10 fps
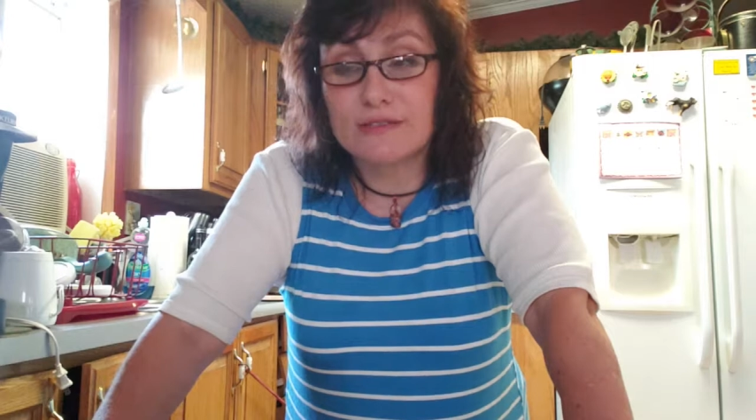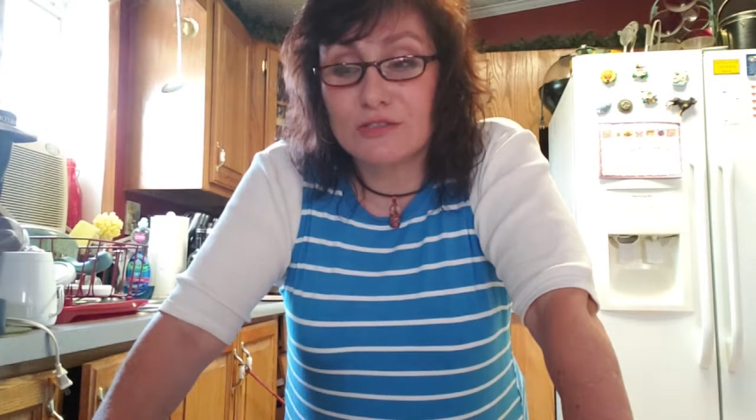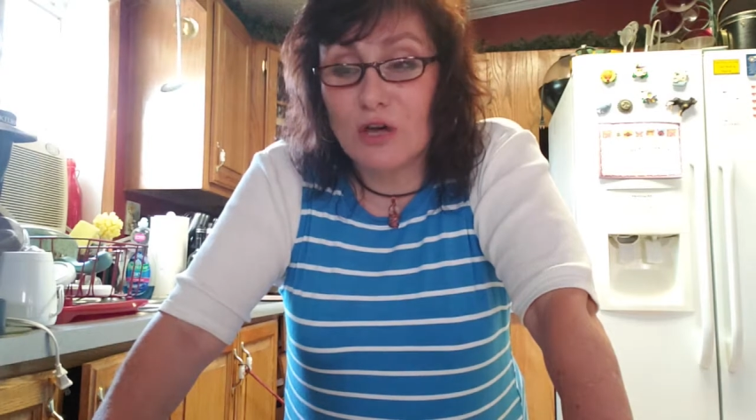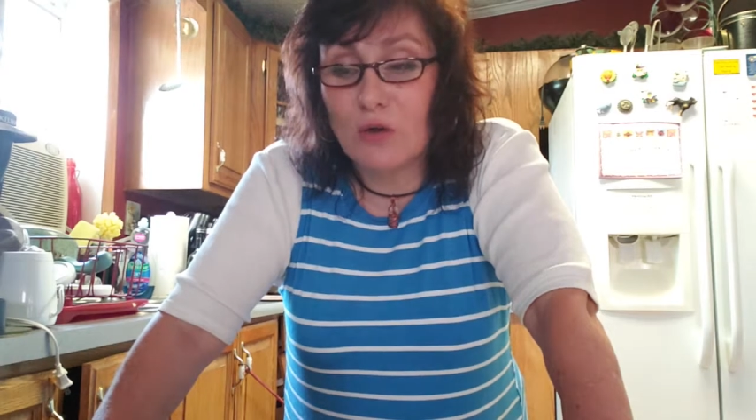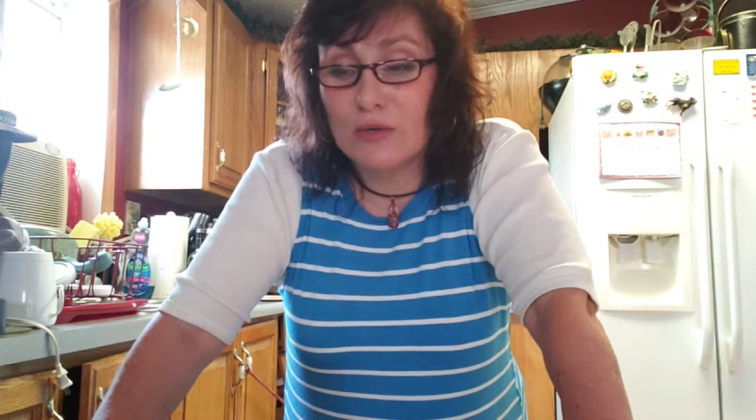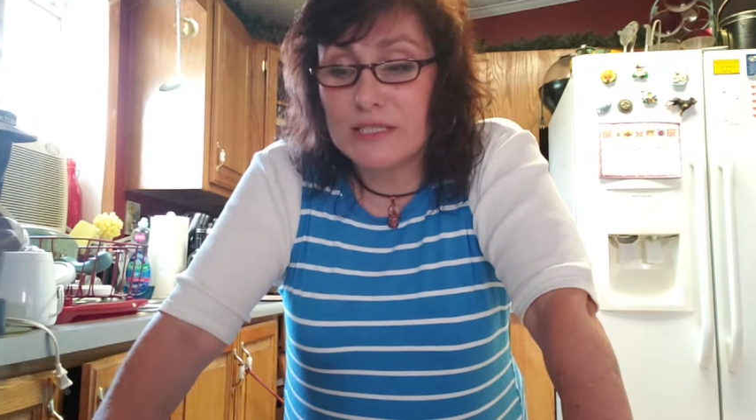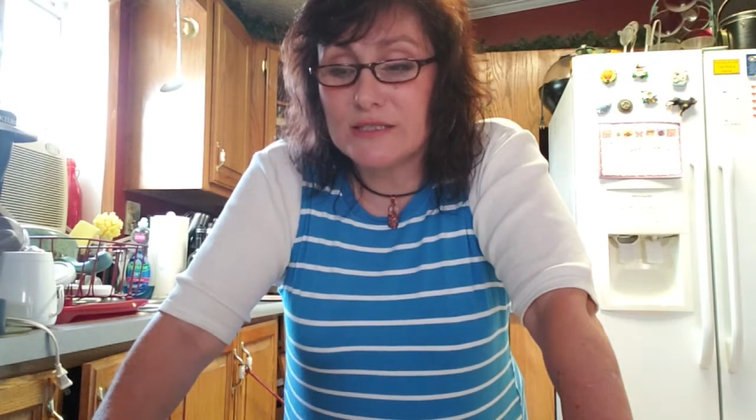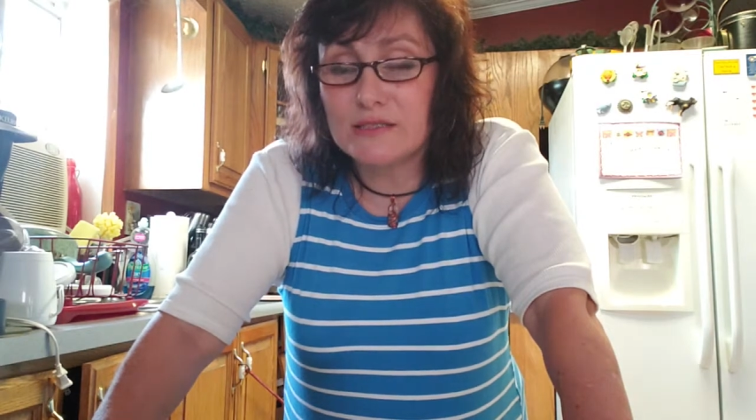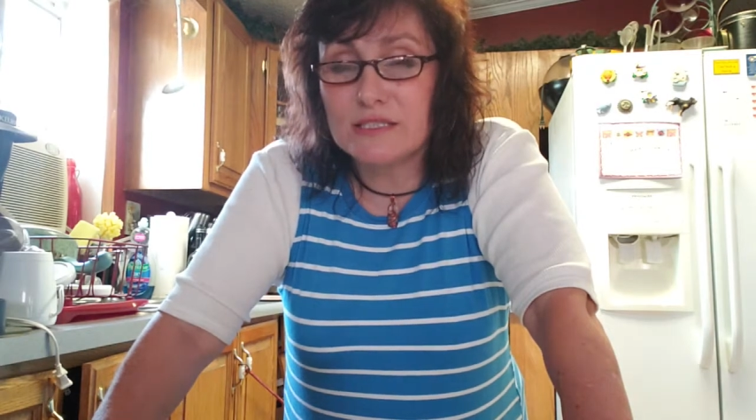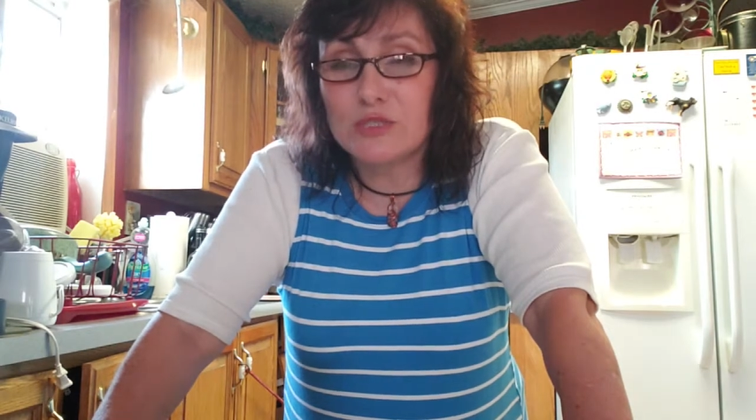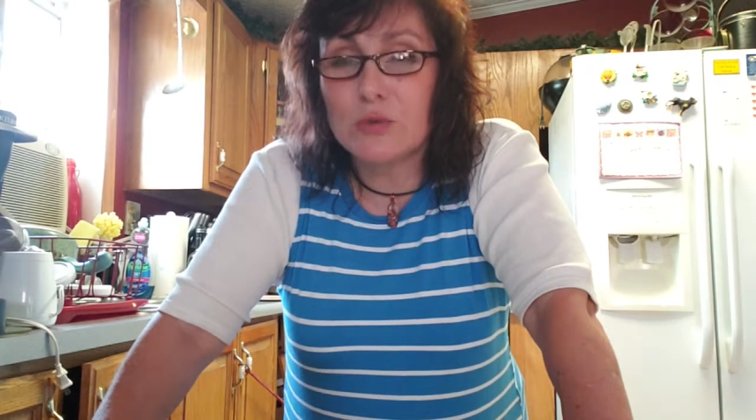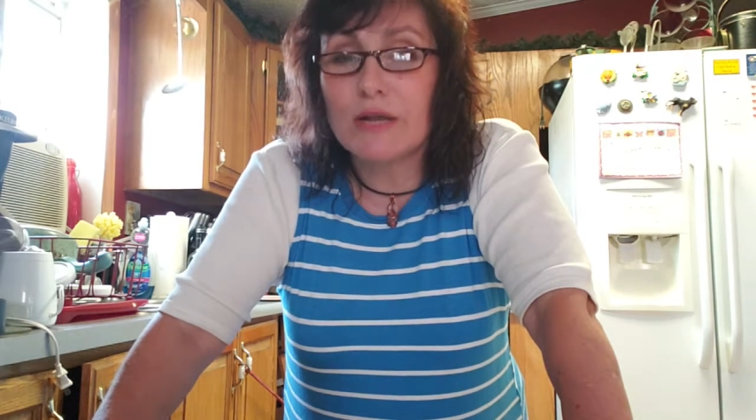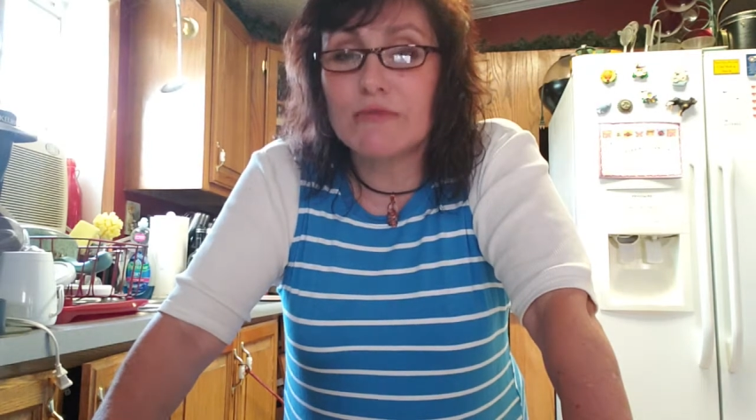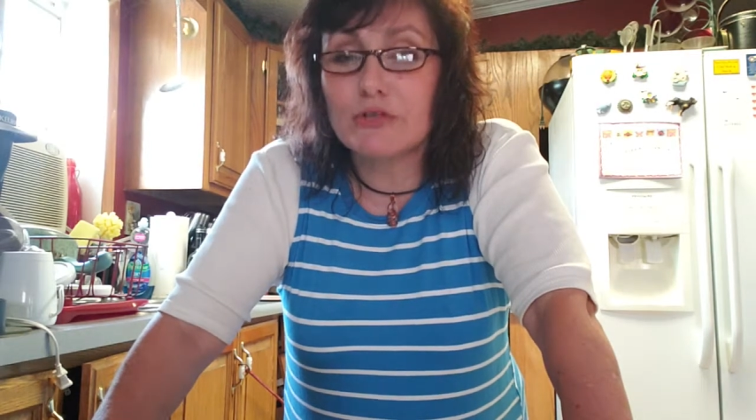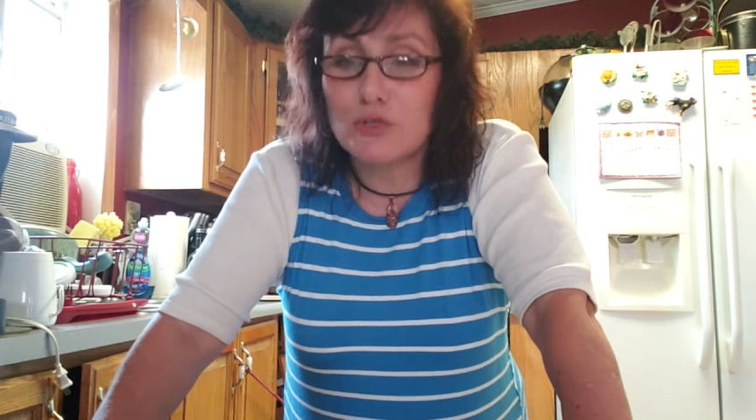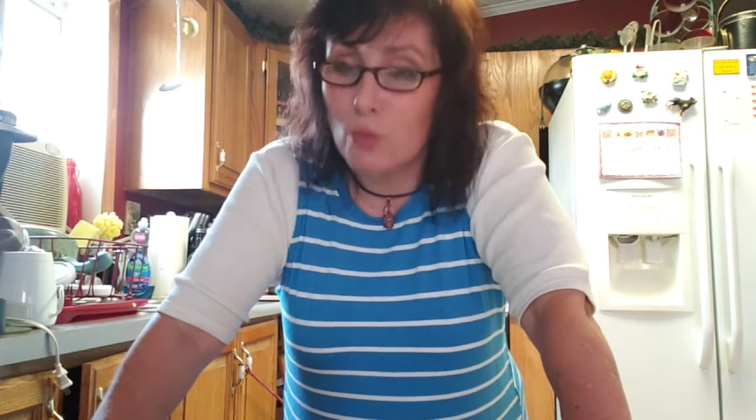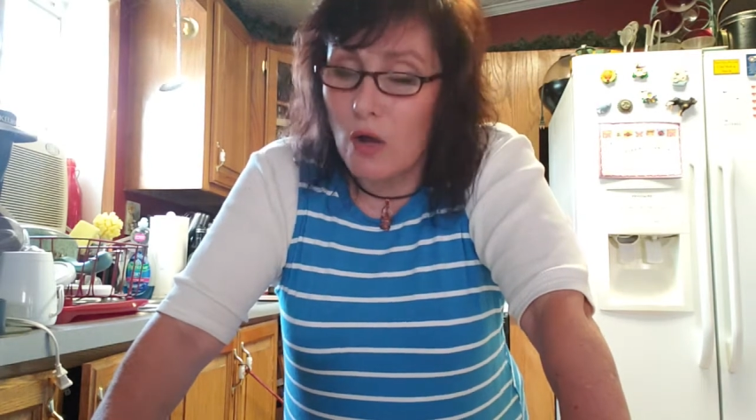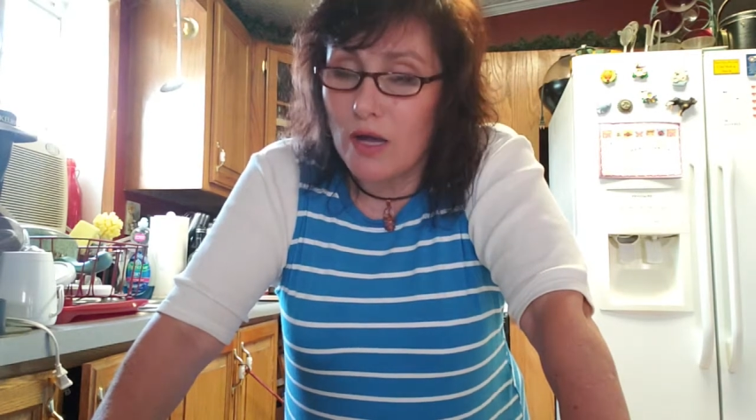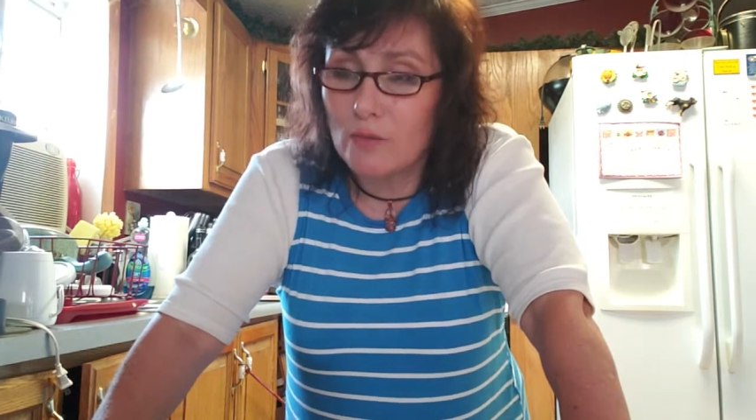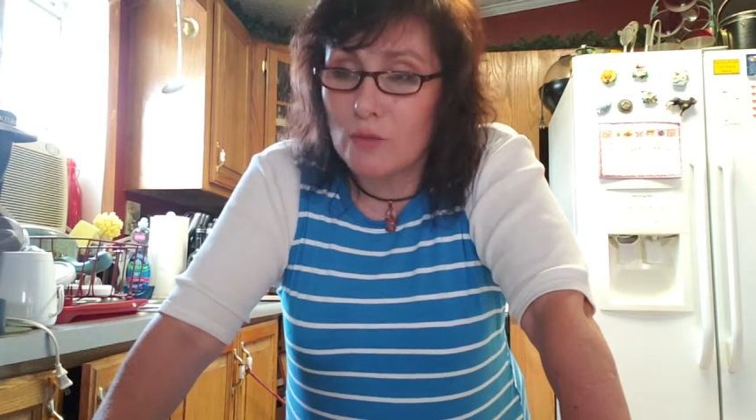So it's whatever you
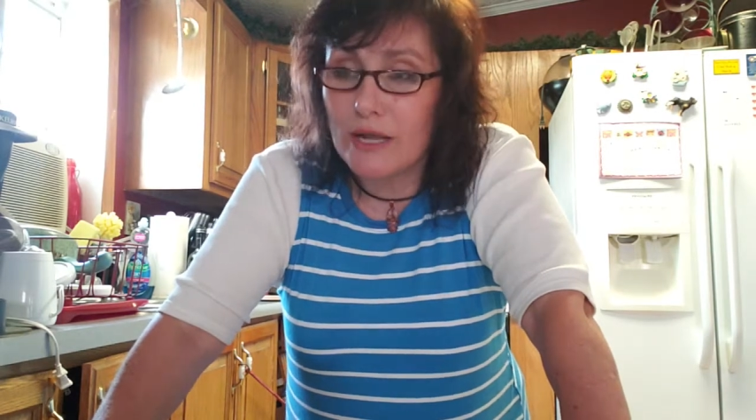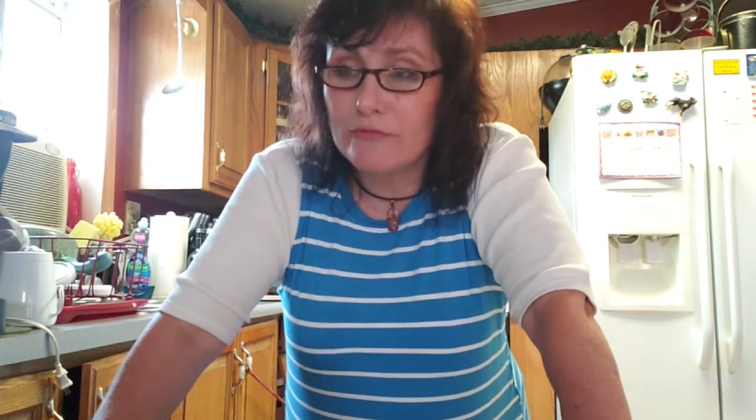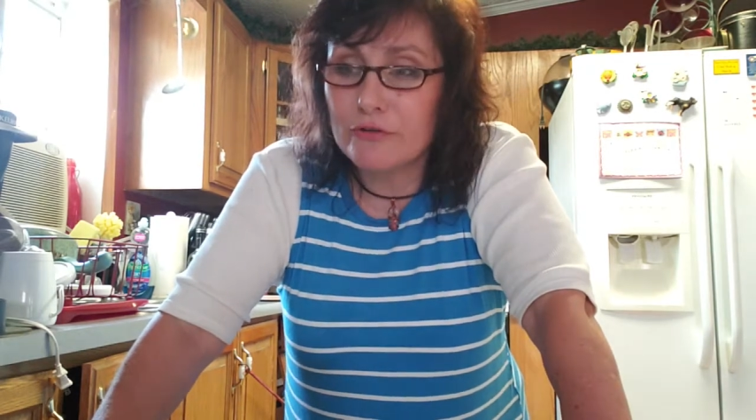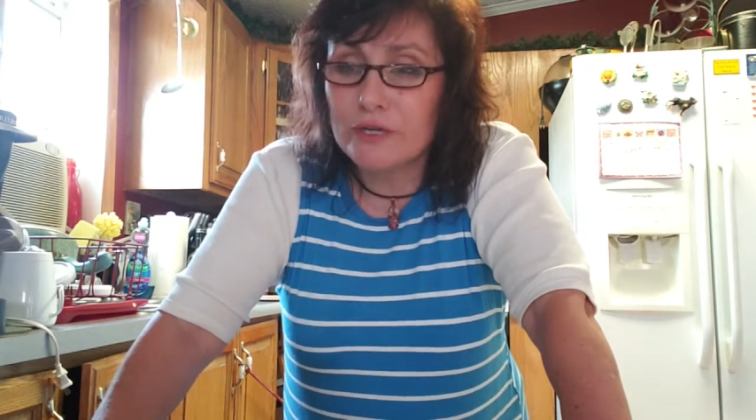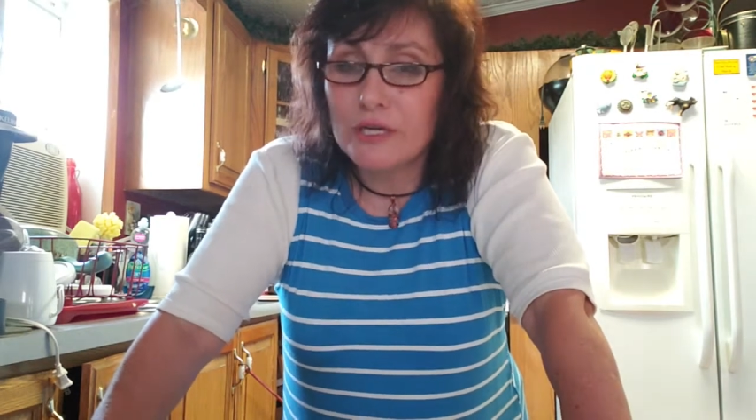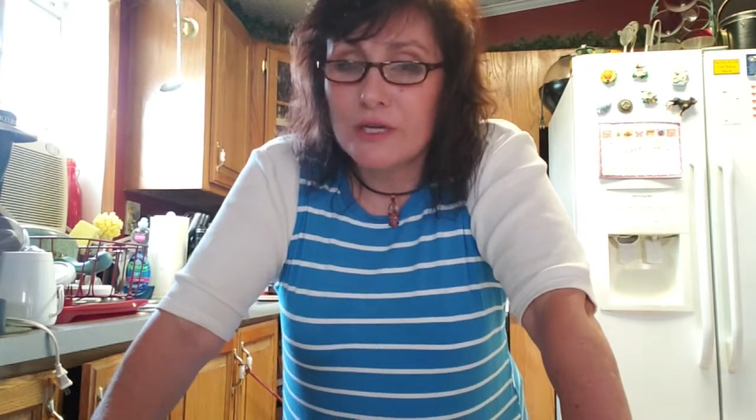want. Whatever.